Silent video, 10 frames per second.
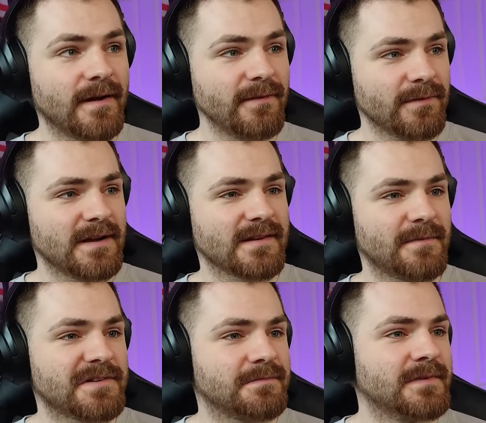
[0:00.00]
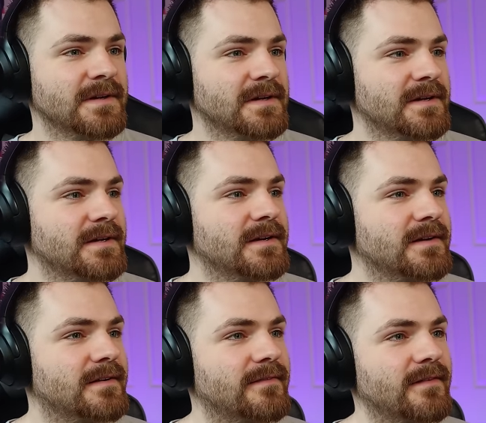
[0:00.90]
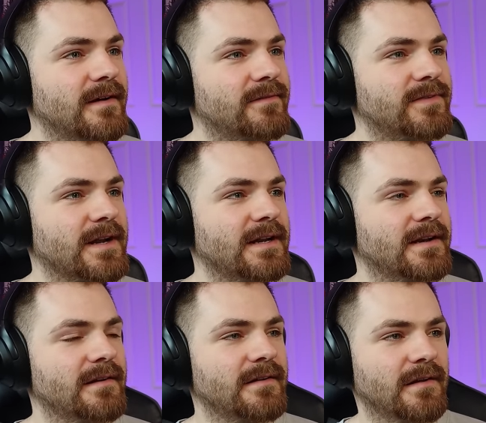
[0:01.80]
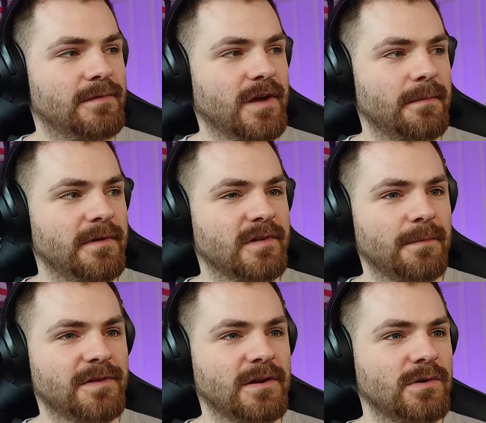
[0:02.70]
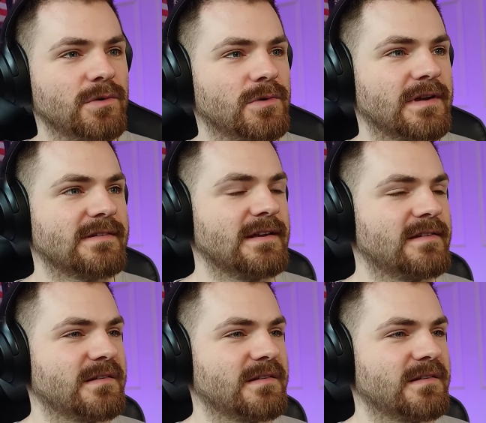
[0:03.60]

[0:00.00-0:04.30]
I've never realized how much a freaking, it was up, it's upstate New York, isn't it?